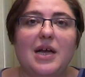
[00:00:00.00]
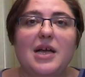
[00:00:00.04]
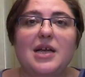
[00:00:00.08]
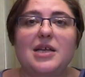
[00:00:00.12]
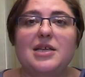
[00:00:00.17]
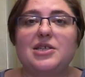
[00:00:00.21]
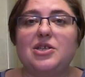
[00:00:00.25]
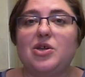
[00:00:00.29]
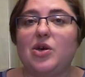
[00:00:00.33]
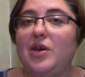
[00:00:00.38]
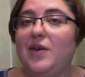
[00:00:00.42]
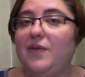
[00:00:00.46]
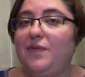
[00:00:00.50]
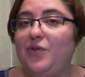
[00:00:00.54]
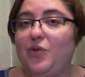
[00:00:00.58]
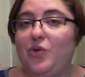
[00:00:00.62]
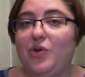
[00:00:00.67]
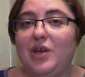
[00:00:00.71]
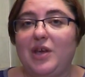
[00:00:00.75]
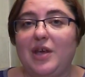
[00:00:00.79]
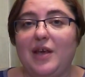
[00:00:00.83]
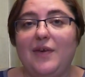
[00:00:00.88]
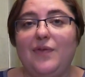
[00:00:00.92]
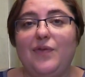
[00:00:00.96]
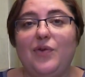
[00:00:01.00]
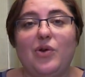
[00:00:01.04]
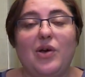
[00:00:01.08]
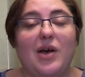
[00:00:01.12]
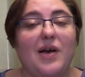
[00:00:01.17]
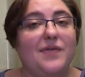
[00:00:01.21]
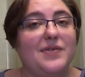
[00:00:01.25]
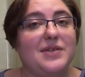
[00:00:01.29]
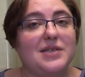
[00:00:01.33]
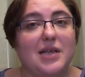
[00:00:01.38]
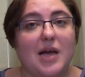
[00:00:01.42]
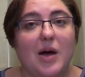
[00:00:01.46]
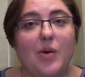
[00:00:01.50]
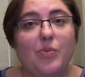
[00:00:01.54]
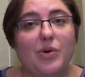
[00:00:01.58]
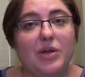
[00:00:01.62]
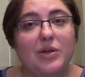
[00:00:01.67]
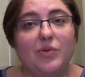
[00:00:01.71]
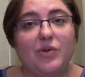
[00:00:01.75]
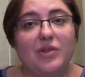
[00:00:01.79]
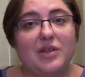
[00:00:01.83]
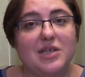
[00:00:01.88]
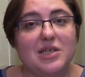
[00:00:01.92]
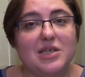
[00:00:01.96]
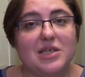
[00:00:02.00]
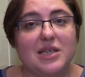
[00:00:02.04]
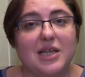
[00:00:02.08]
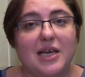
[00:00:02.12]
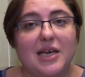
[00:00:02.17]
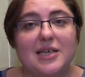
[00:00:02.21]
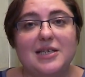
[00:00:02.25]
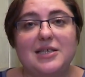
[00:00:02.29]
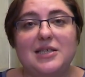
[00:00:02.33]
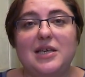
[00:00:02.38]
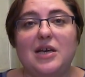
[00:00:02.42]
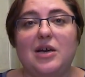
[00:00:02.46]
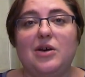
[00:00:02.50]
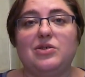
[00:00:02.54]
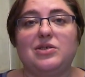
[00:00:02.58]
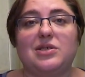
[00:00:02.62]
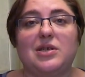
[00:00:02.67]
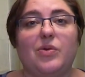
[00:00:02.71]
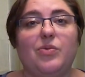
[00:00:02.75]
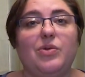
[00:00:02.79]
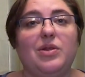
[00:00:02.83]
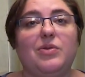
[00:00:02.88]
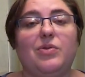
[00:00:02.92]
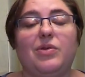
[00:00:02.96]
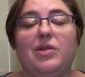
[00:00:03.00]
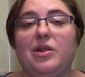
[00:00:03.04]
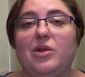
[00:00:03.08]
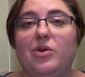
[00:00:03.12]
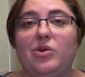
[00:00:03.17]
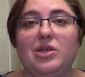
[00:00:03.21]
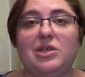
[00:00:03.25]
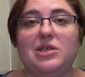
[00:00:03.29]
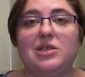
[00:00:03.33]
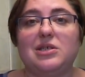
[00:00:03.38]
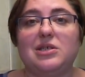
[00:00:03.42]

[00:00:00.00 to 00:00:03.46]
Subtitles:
So if you have someone with dyslexia or someone with learning